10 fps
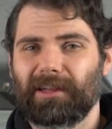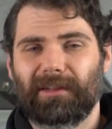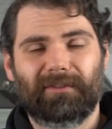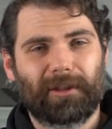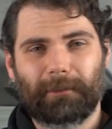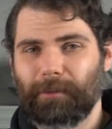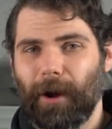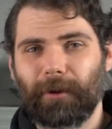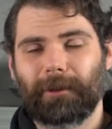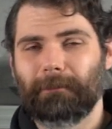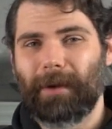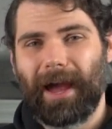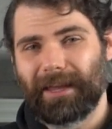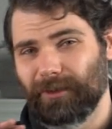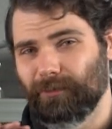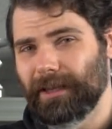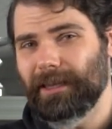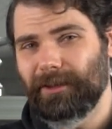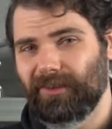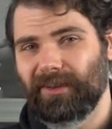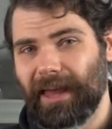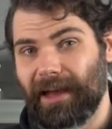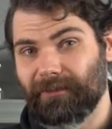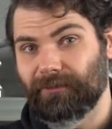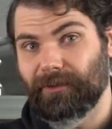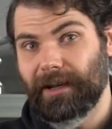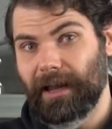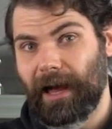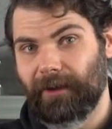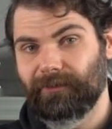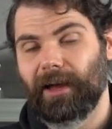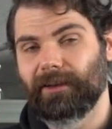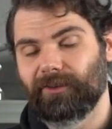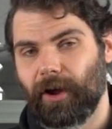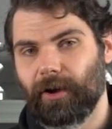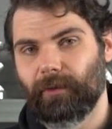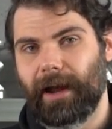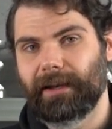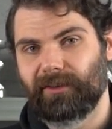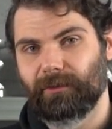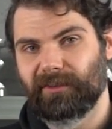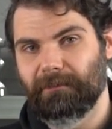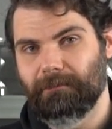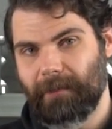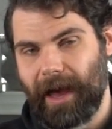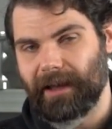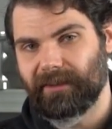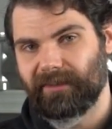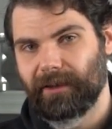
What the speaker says: You've got the boat on the back. You're really using that 3.5 ton tow rating to its max.